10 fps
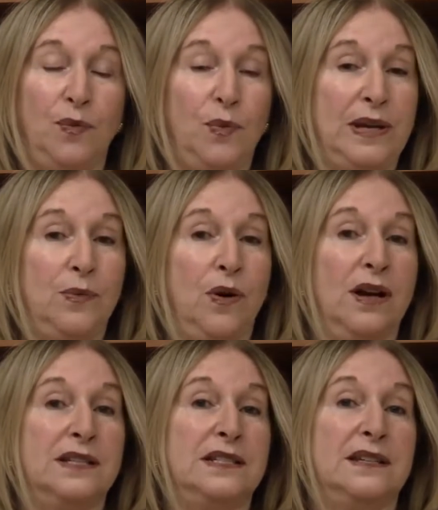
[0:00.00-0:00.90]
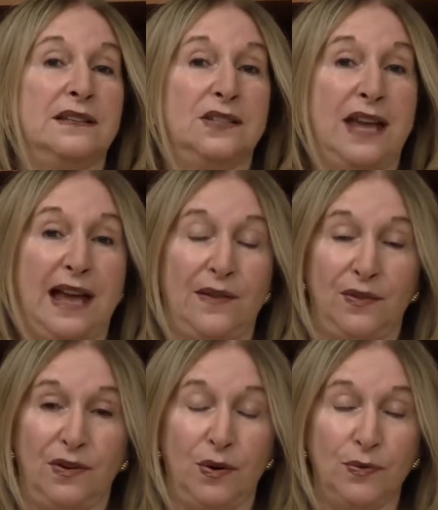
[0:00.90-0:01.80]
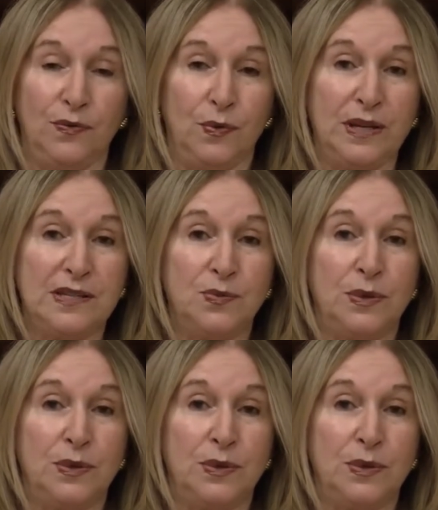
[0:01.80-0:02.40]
we want to have our own voice.